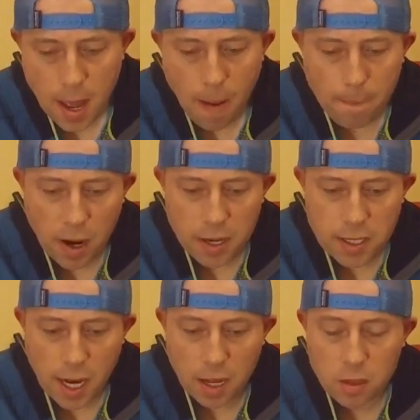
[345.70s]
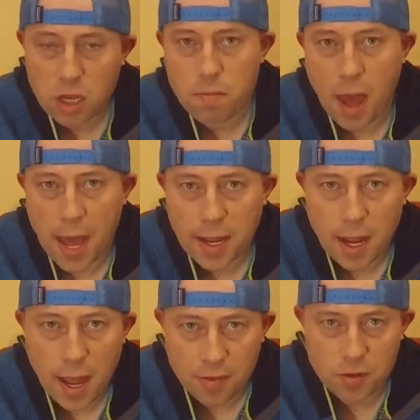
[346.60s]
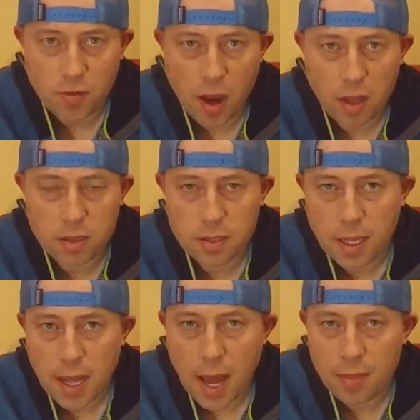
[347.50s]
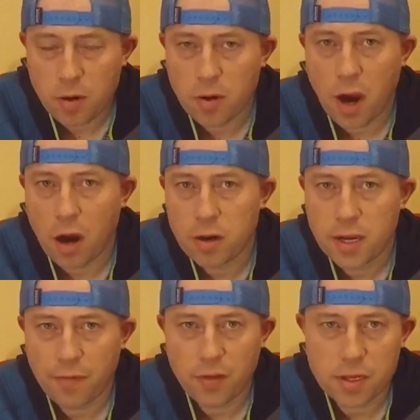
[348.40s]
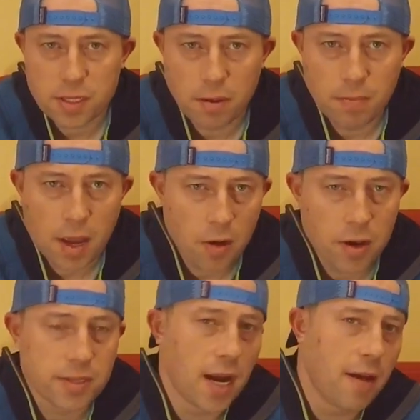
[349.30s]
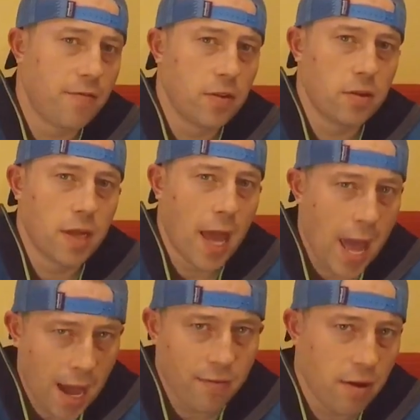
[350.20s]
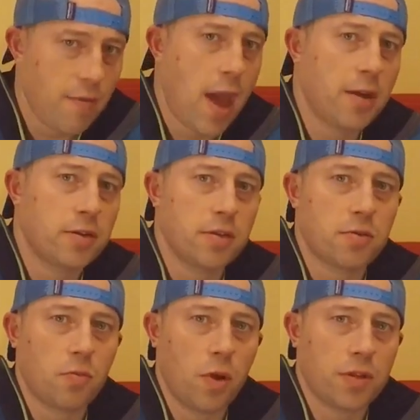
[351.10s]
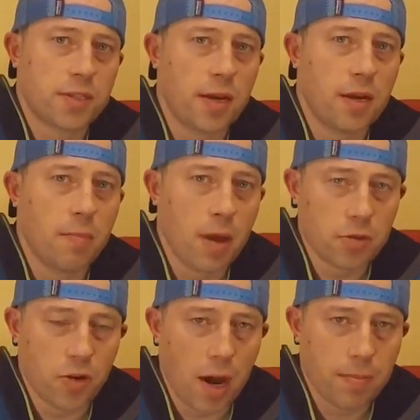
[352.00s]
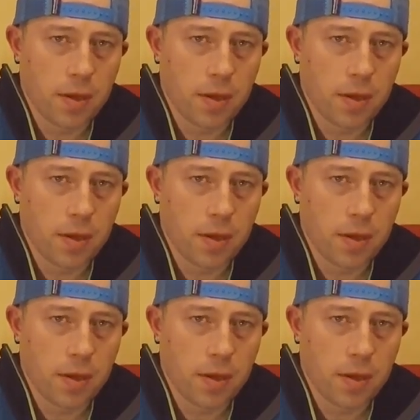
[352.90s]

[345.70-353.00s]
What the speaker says: but looking back at the trail, there are definitely some areas that I feel have advantages with sending a mail drop.